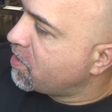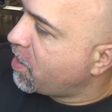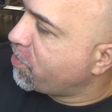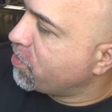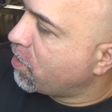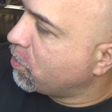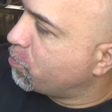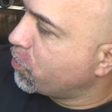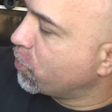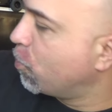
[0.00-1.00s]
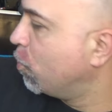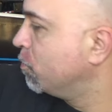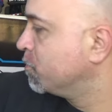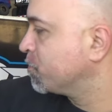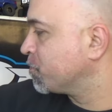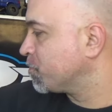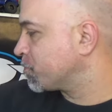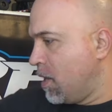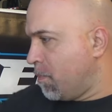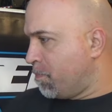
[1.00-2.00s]
I think that'll look pretty cool.
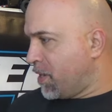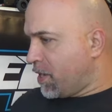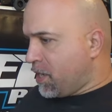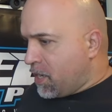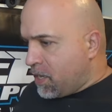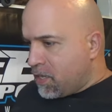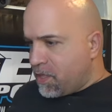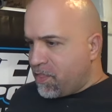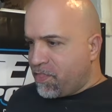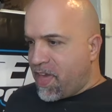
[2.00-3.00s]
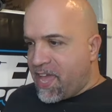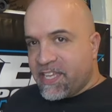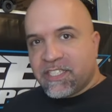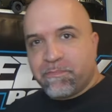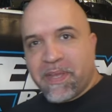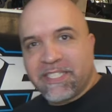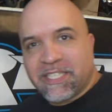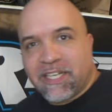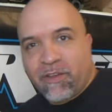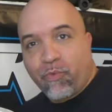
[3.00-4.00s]
But that is
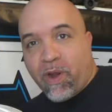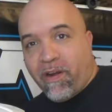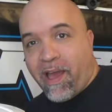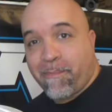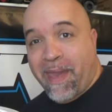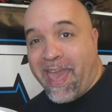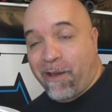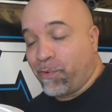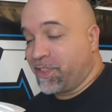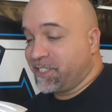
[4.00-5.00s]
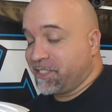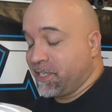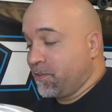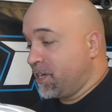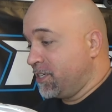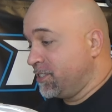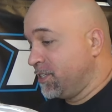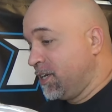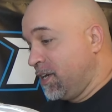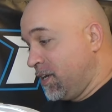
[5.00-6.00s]
basically where I'm at with this thing, guys.
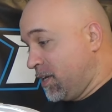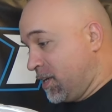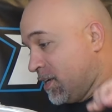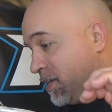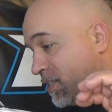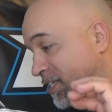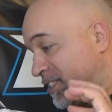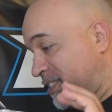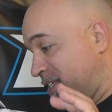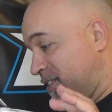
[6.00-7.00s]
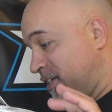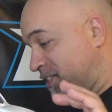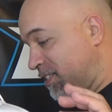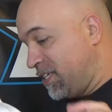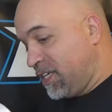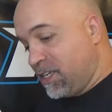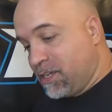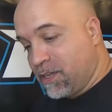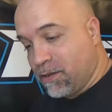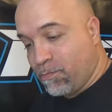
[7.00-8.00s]
This thing does need
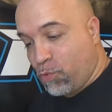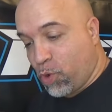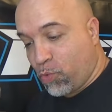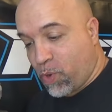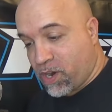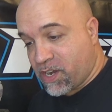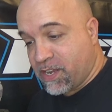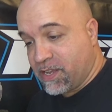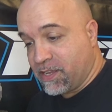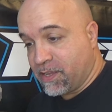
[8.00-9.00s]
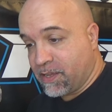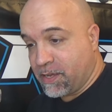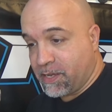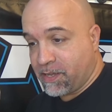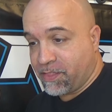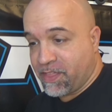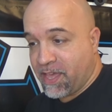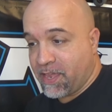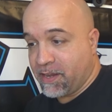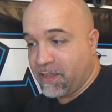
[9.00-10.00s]
more work
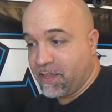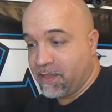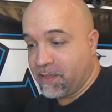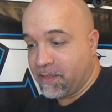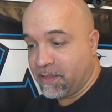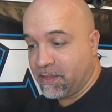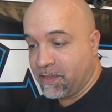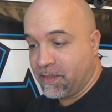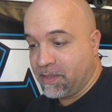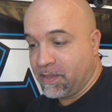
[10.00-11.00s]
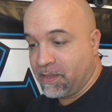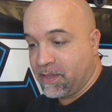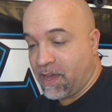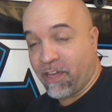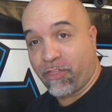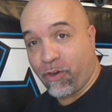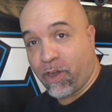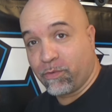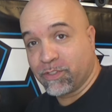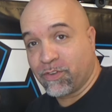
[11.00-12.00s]
than I thought
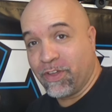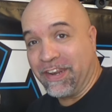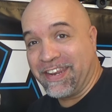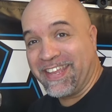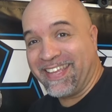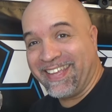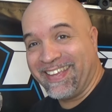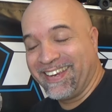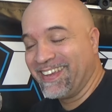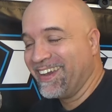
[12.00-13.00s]
it was going to need.